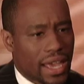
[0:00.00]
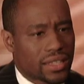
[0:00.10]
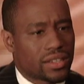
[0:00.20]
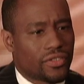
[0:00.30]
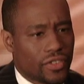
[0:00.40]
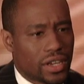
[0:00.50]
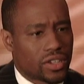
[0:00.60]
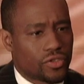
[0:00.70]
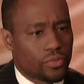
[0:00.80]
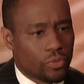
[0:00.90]

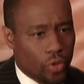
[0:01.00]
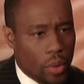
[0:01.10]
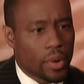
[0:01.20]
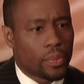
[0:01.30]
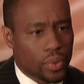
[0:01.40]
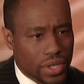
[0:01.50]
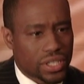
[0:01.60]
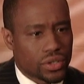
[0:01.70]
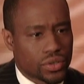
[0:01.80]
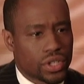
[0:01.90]
ex-offenders. Former
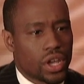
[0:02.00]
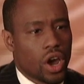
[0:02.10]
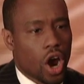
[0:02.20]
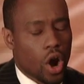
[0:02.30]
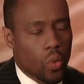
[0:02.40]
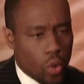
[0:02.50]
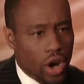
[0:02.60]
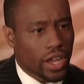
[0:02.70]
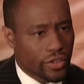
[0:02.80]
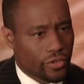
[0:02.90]
prisoners are
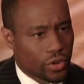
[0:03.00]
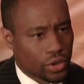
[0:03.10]
working for